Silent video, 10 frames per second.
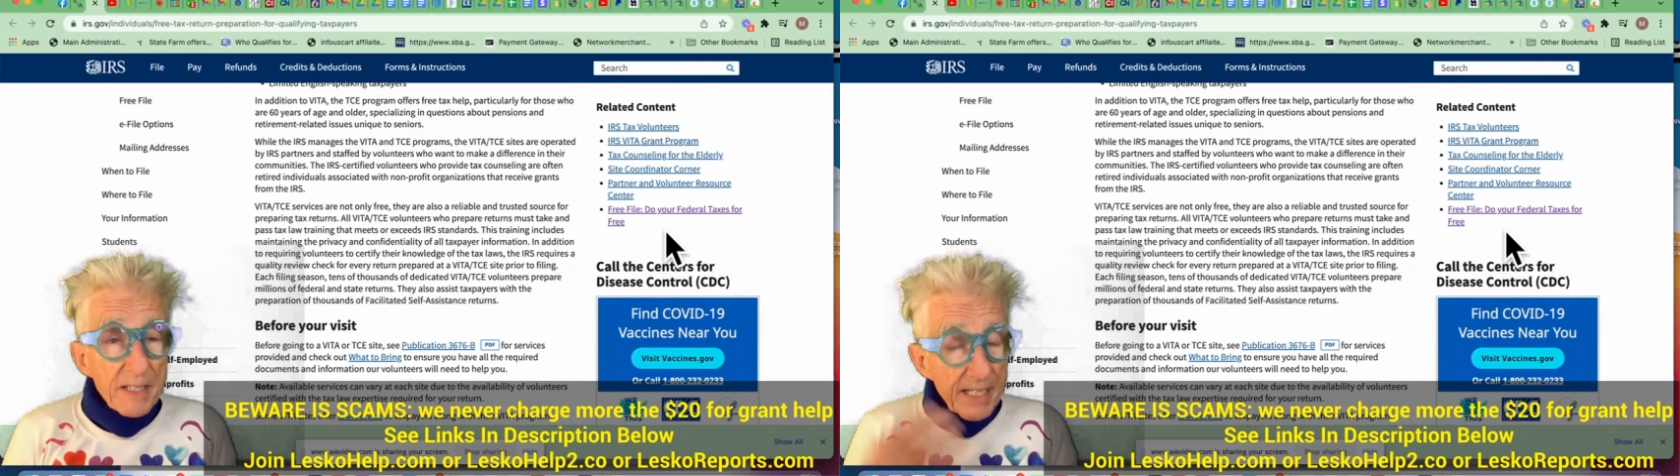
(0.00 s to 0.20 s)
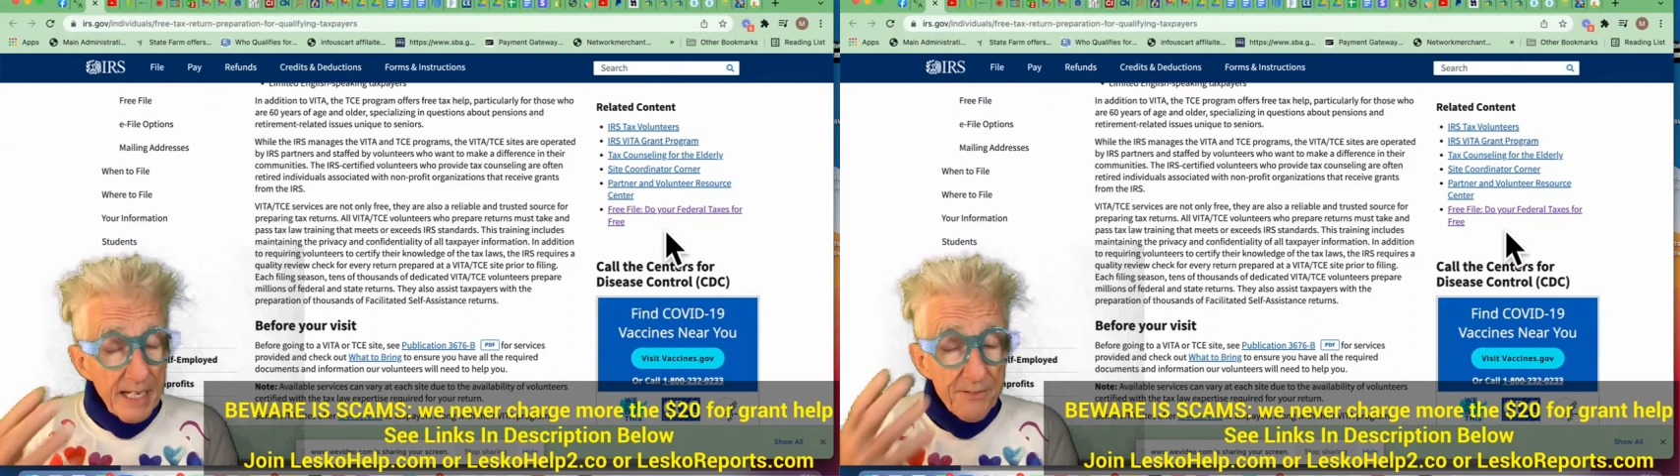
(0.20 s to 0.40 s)

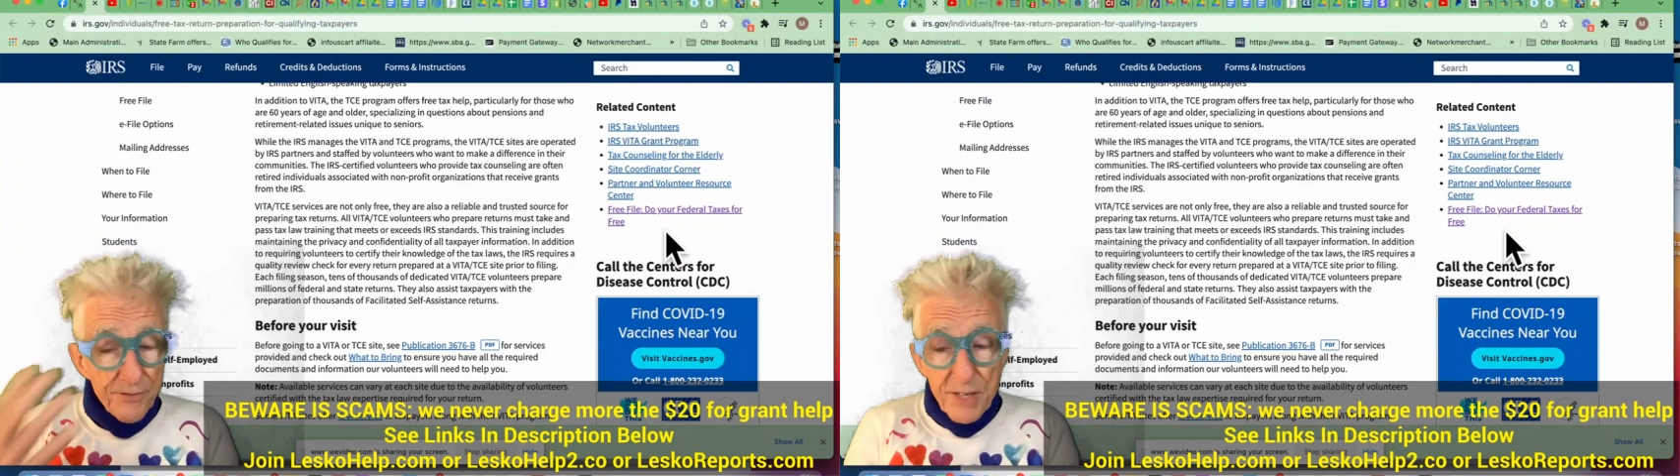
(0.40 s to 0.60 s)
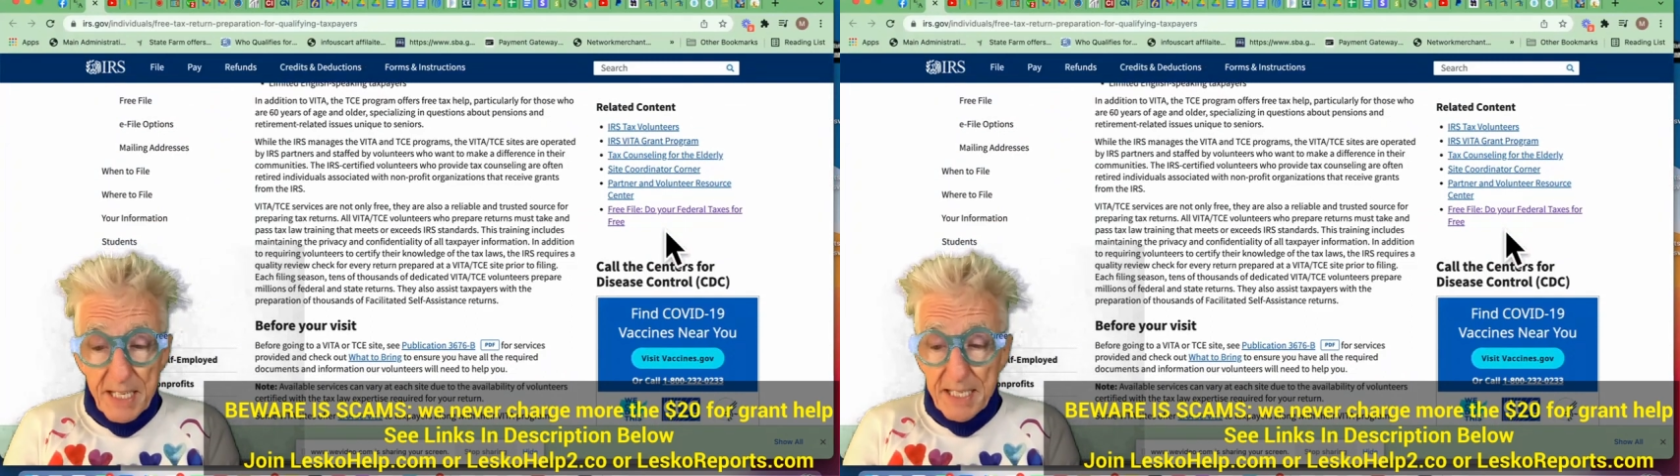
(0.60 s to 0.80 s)
To
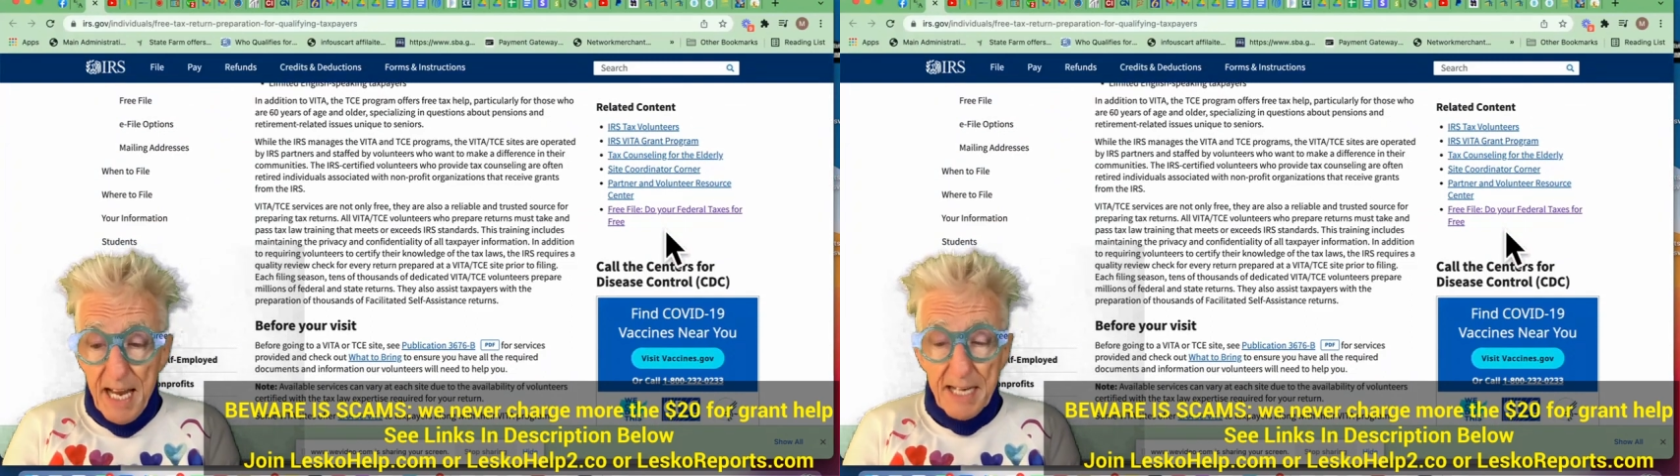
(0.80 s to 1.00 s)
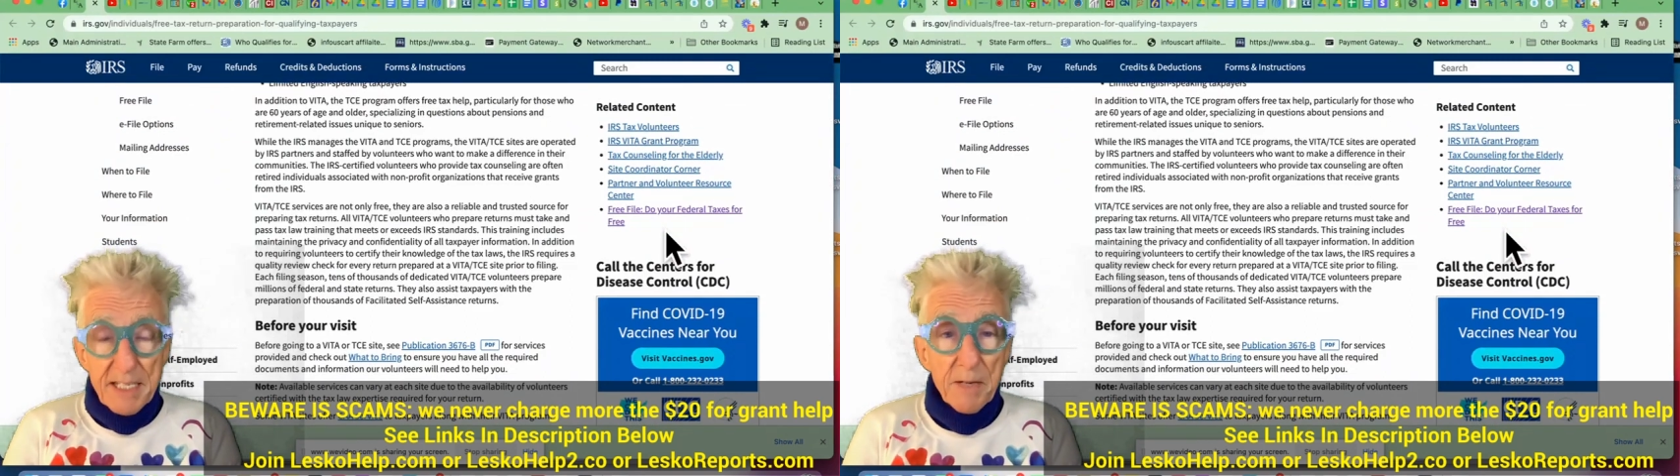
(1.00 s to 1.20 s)
get free
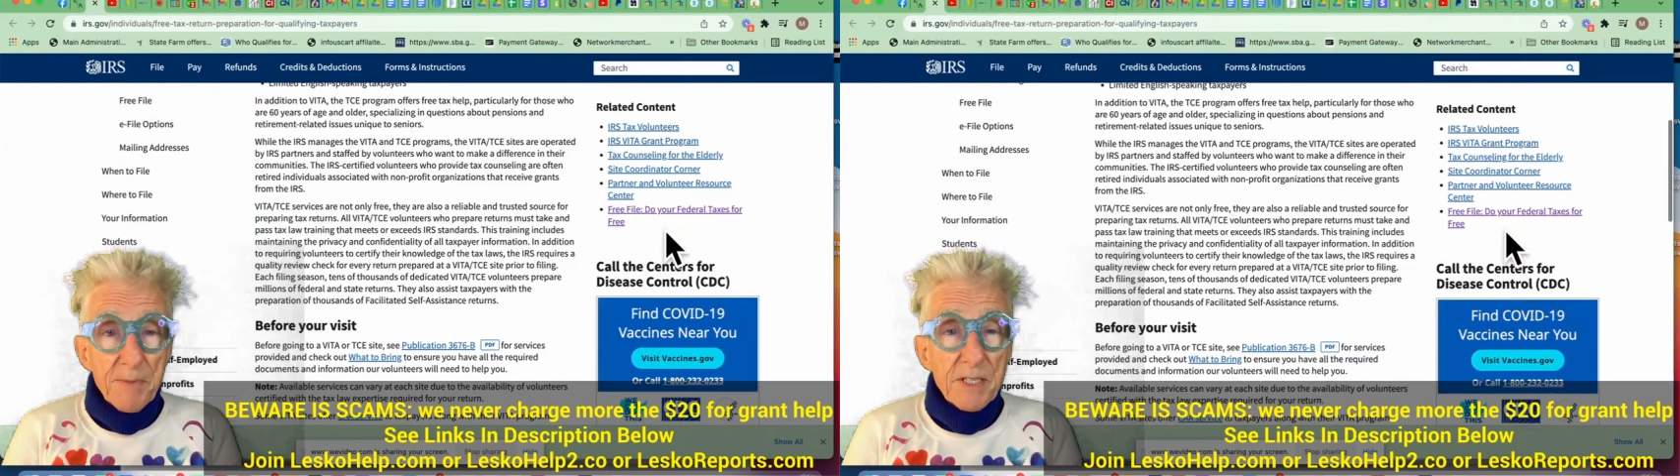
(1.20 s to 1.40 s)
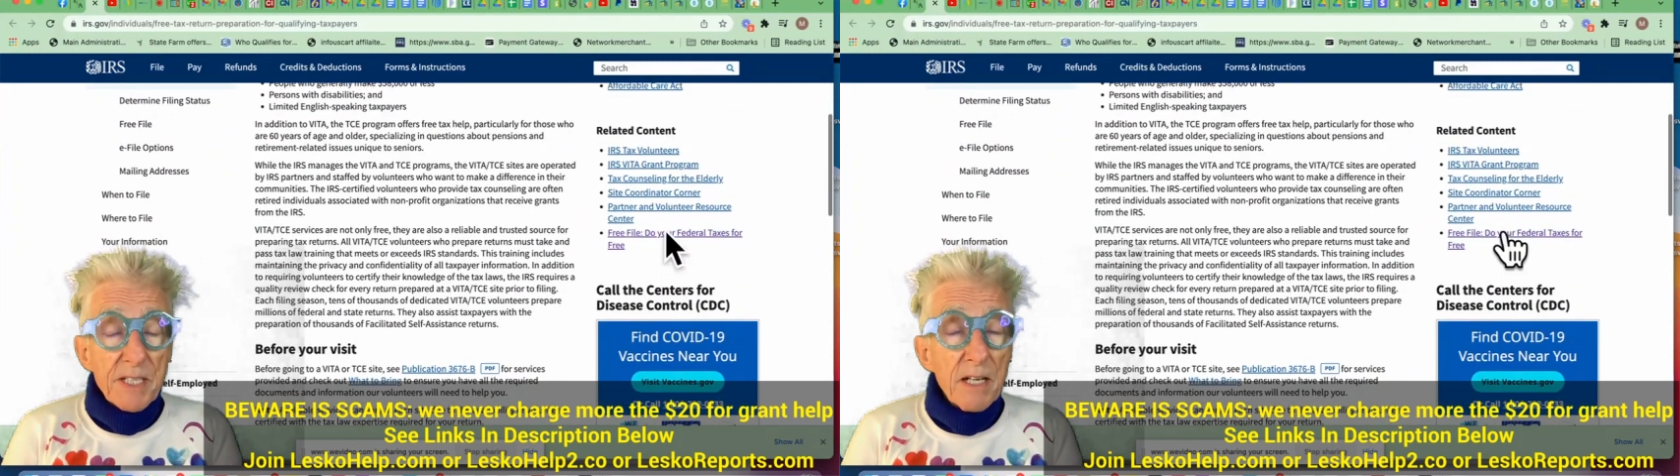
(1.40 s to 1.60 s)
tax
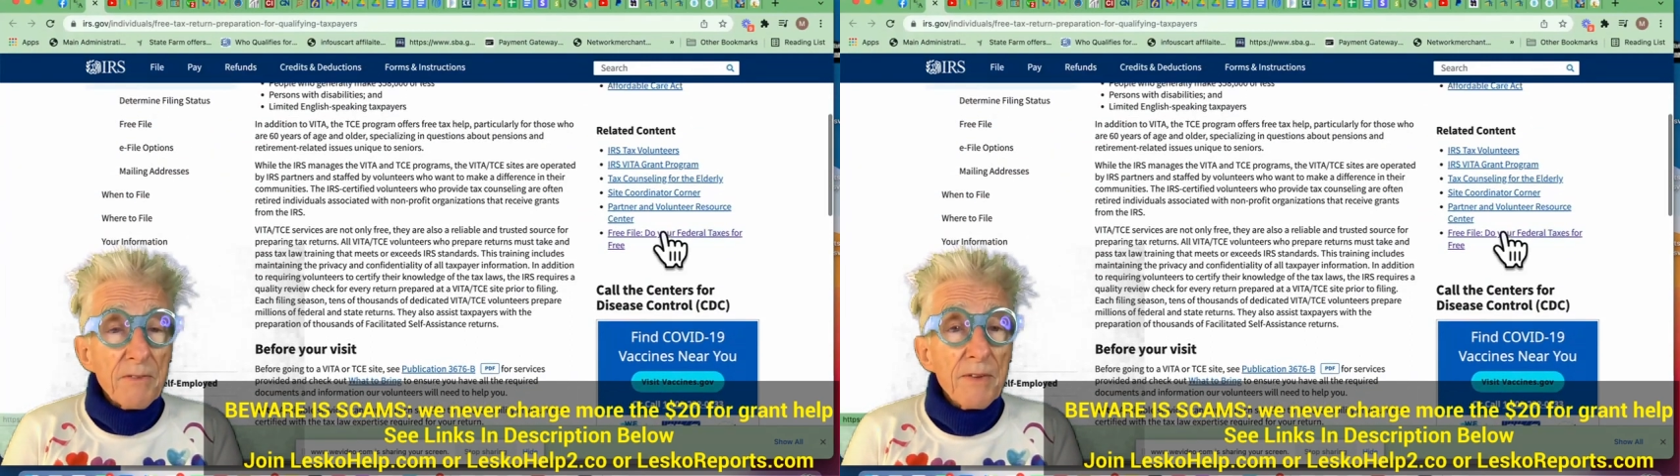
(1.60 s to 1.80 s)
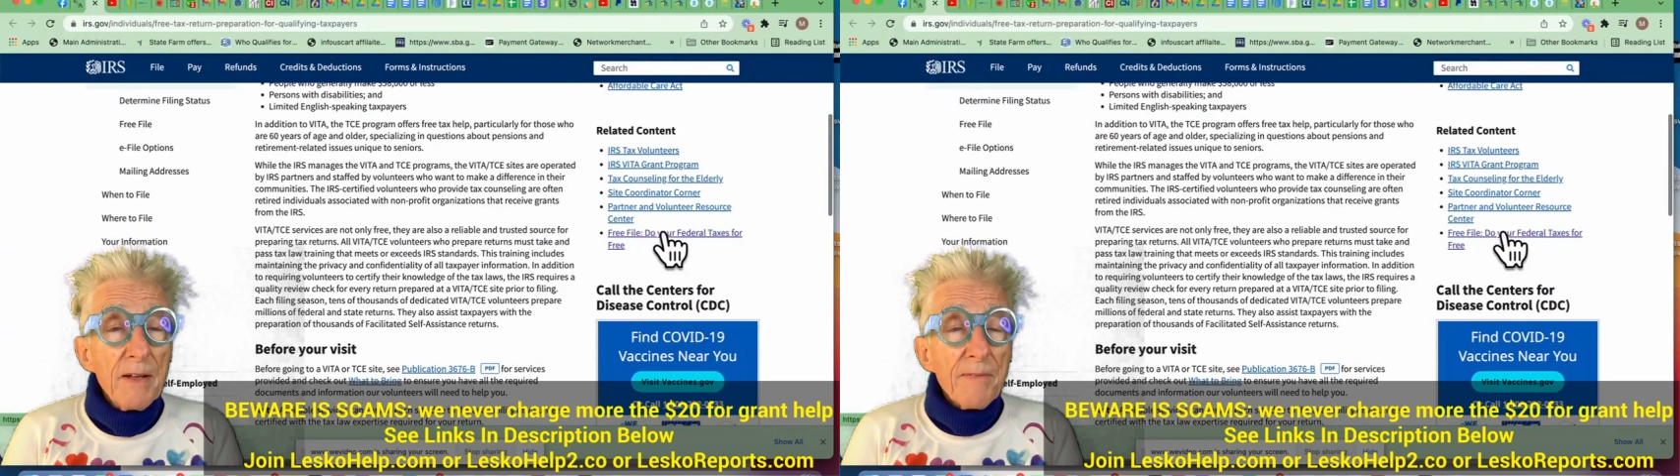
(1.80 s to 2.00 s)
help
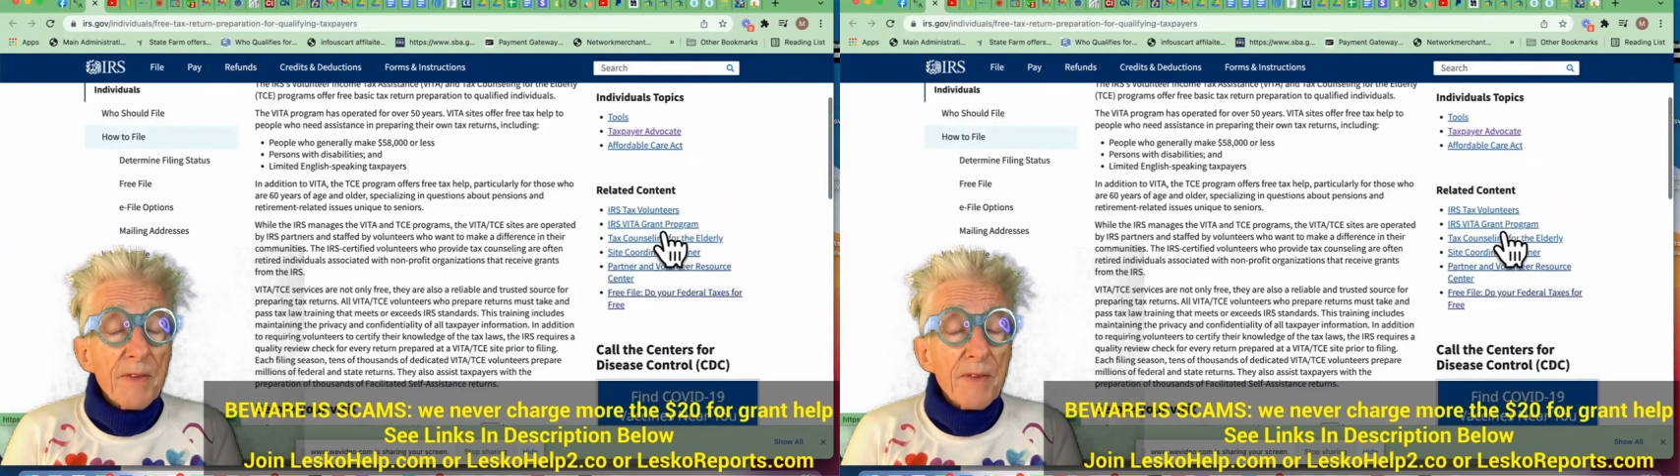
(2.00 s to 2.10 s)
yourself,